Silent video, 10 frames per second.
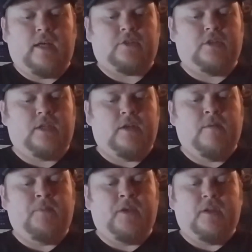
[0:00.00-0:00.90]
Actually,
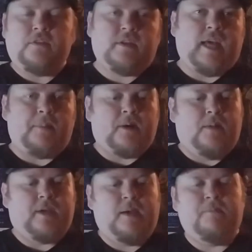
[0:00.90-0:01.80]
it's a
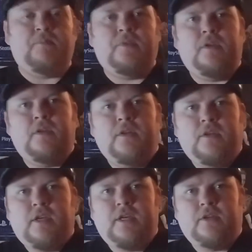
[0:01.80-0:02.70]
Capcom game,
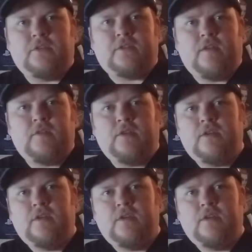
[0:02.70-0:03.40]
Killer 7.